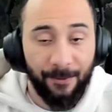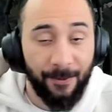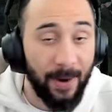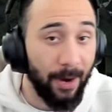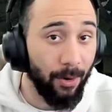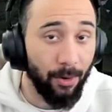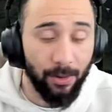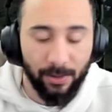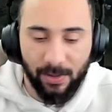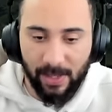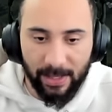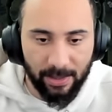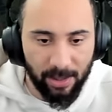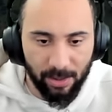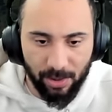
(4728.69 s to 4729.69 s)
ferals
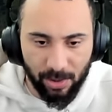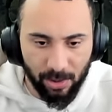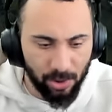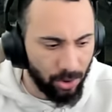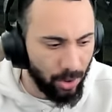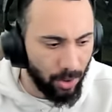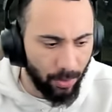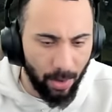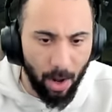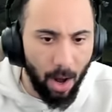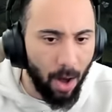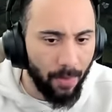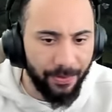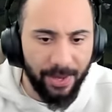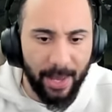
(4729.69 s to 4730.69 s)
like the, the, you know
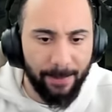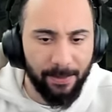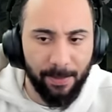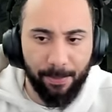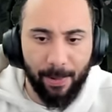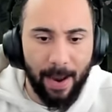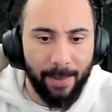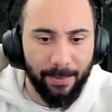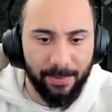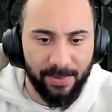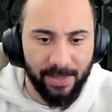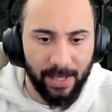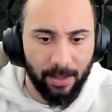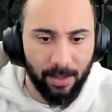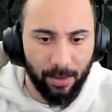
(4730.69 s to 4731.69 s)
all types of
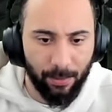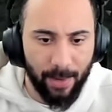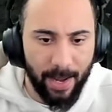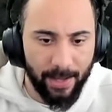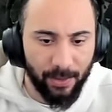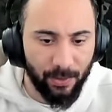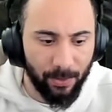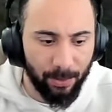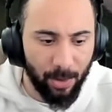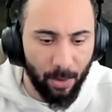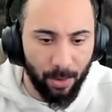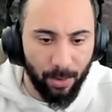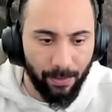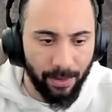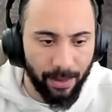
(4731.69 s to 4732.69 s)
problems that could arise from
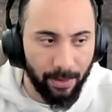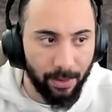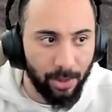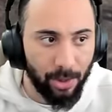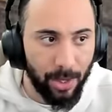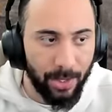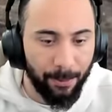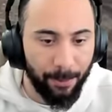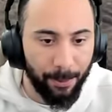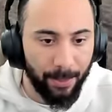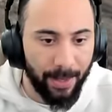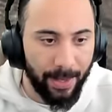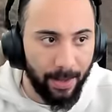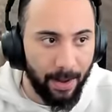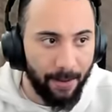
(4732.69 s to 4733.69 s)
going over there and trying to pull
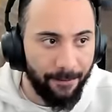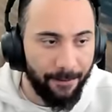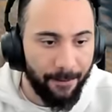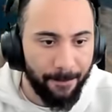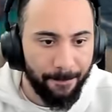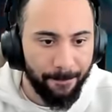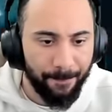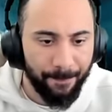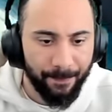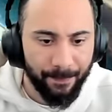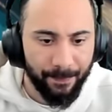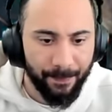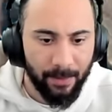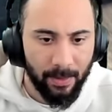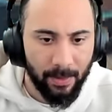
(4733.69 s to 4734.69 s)
that off
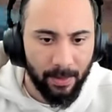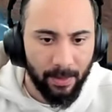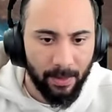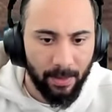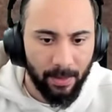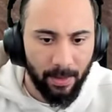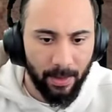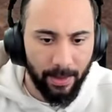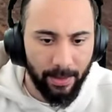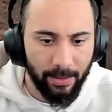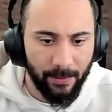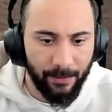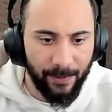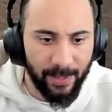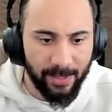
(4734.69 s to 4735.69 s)
all right,
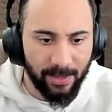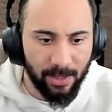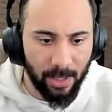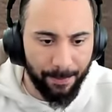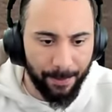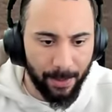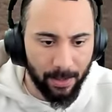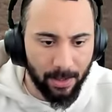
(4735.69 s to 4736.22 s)
let's fix up our